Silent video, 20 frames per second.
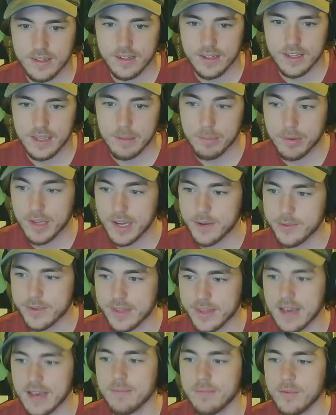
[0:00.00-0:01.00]
He played with
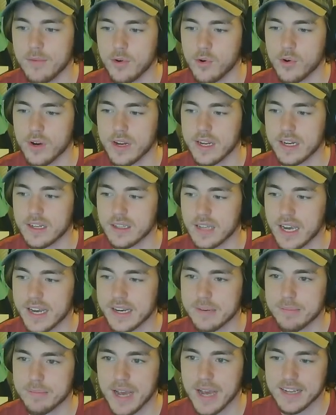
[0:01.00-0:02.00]
them, or he
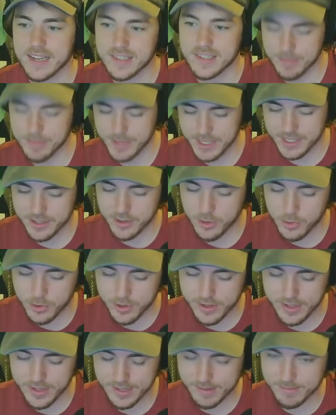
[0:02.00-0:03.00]
glided past them and
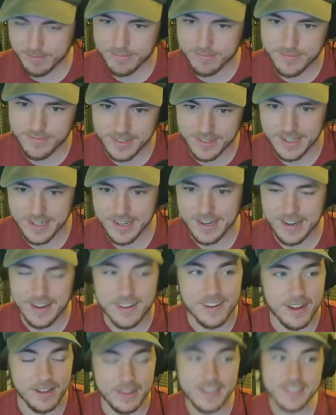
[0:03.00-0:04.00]
ignored them.
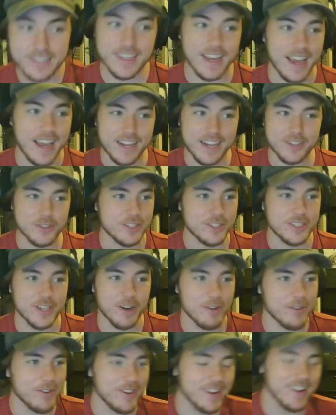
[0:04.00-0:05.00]
Now this I actually don't,